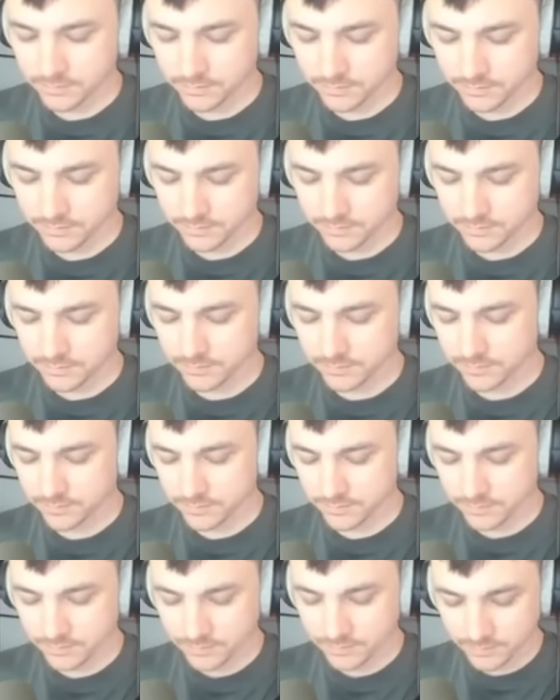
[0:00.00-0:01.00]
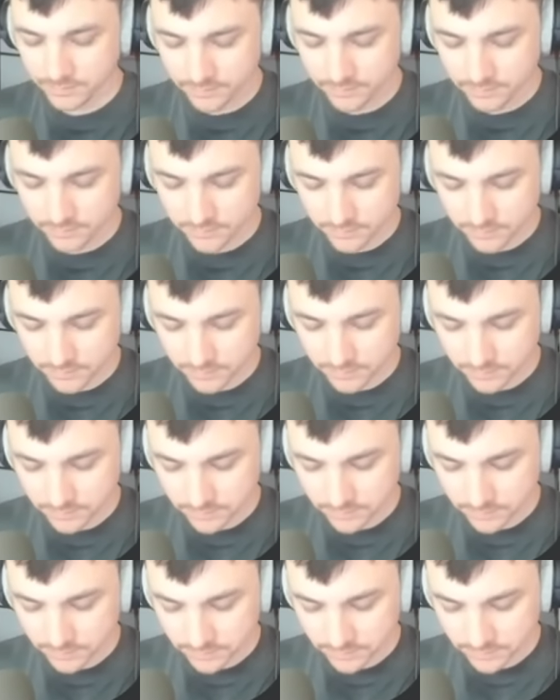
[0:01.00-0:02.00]

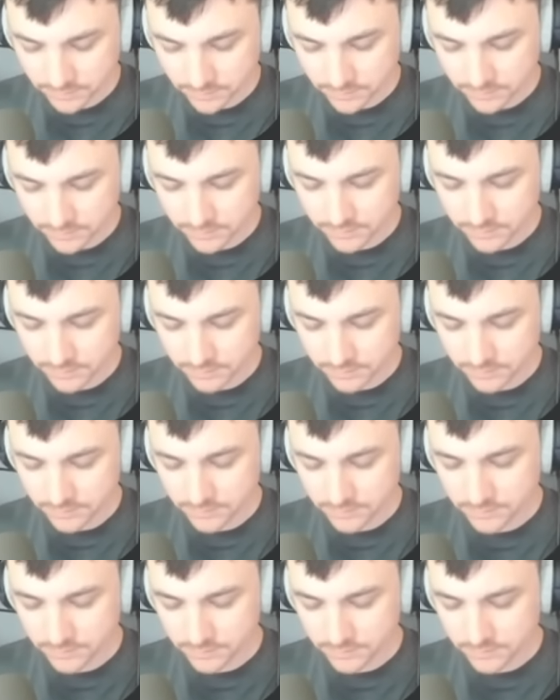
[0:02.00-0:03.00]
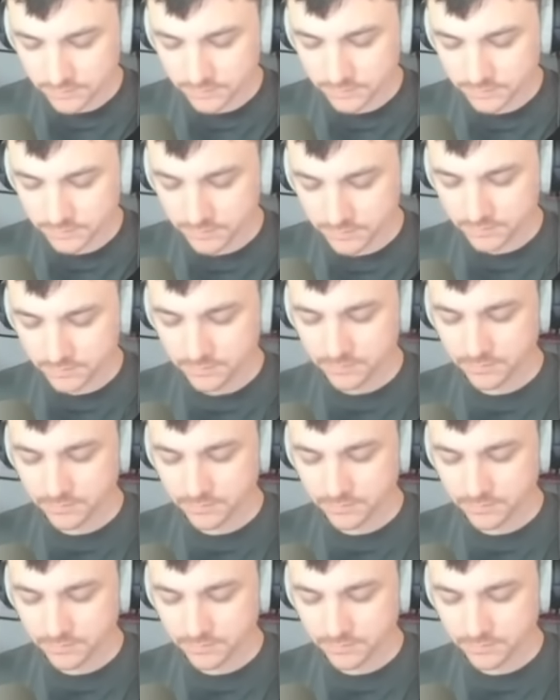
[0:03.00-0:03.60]
This person isn't speaking.